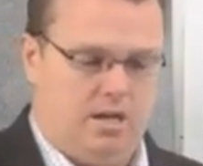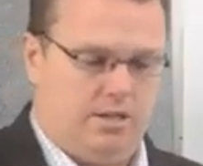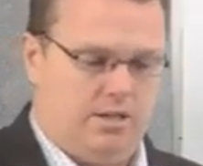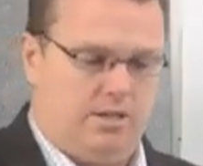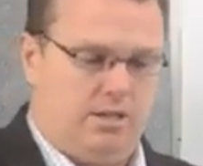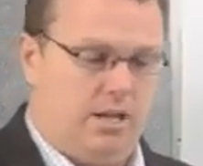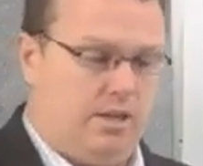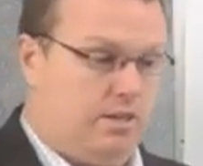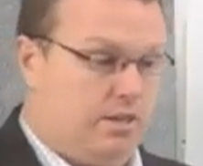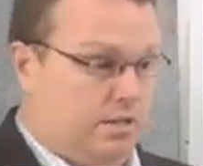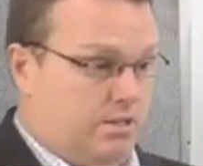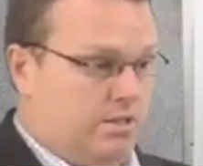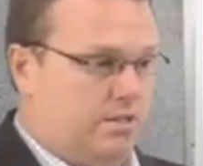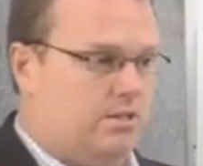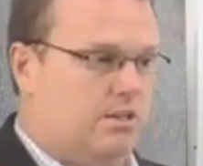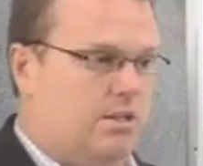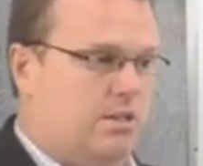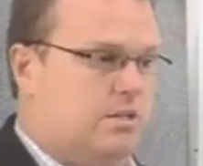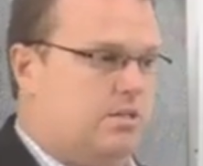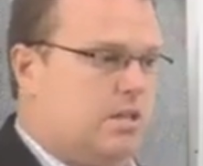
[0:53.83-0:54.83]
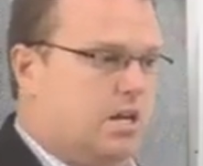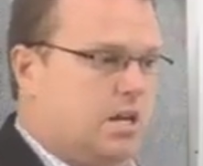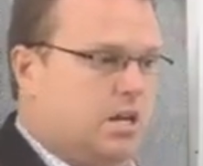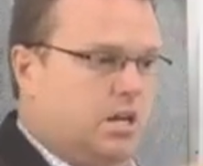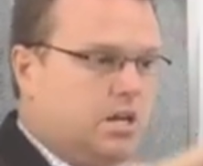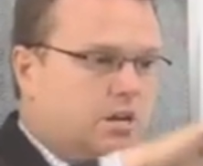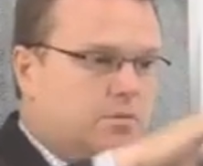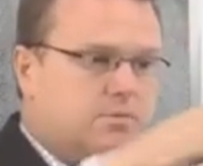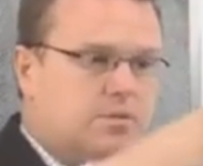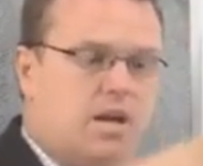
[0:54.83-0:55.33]
Say this is an antenna,
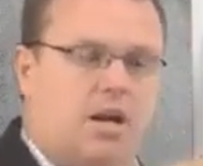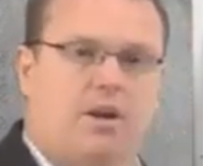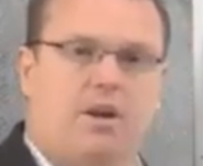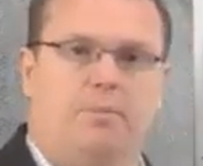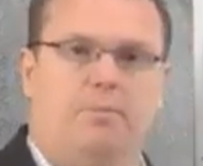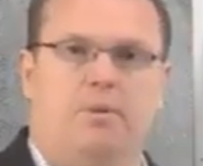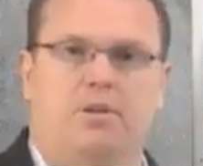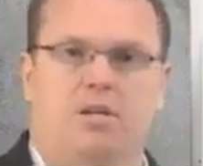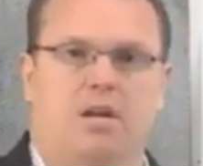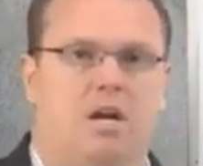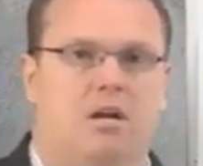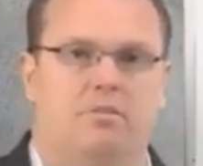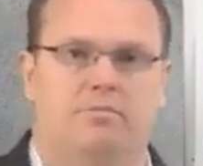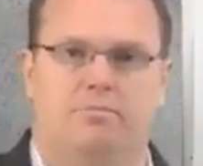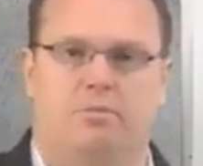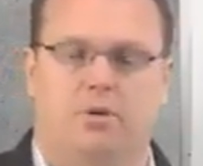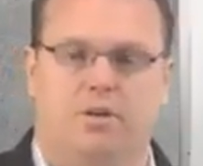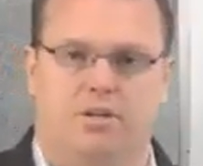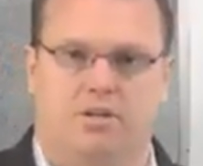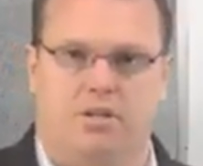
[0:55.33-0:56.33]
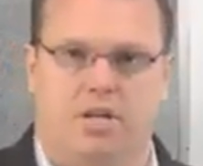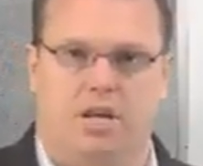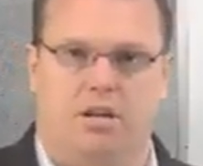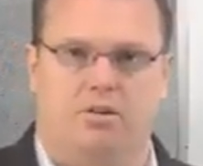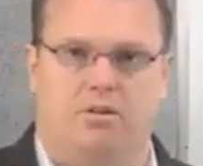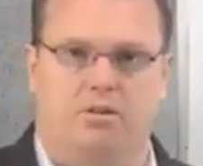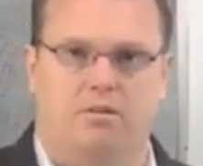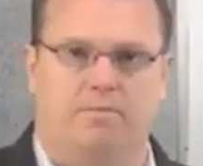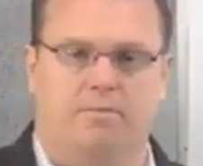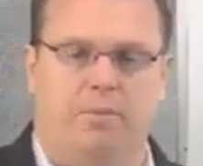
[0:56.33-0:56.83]
it comes out up and down. Pretty
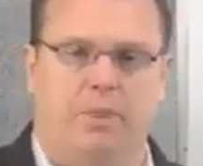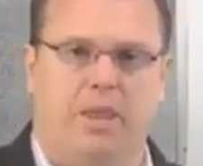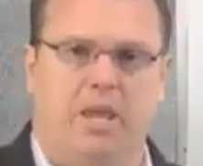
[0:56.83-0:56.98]
standard.